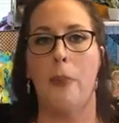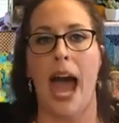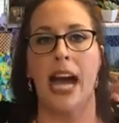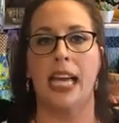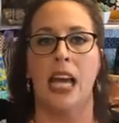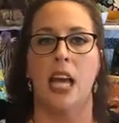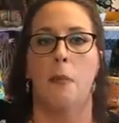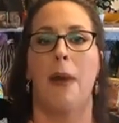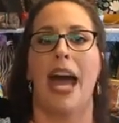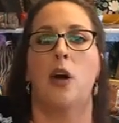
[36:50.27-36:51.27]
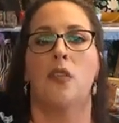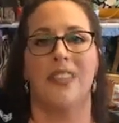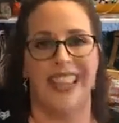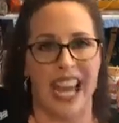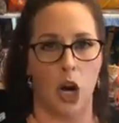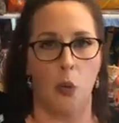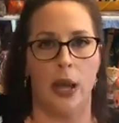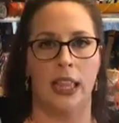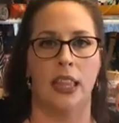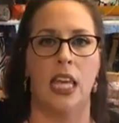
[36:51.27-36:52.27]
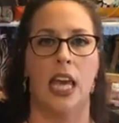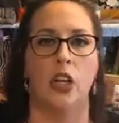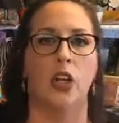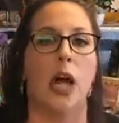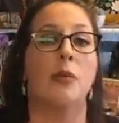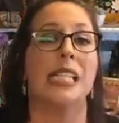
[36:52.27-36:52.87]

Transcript: back back over there when the internet